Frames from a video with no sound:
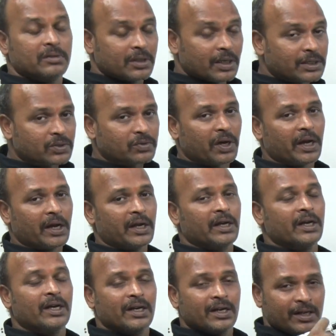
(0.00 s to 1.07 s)
That's why
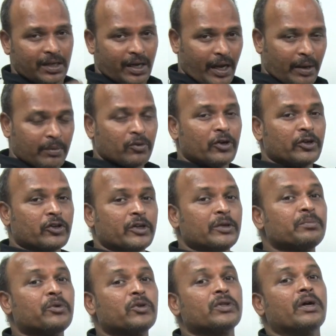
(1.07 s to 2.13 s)
I am going to
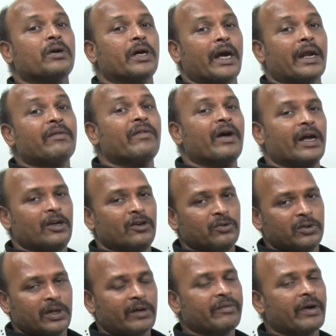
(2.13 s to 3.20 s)
input the n
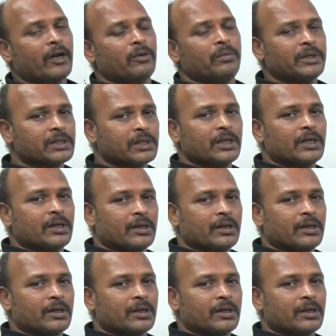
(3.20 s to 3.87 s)
value. N value means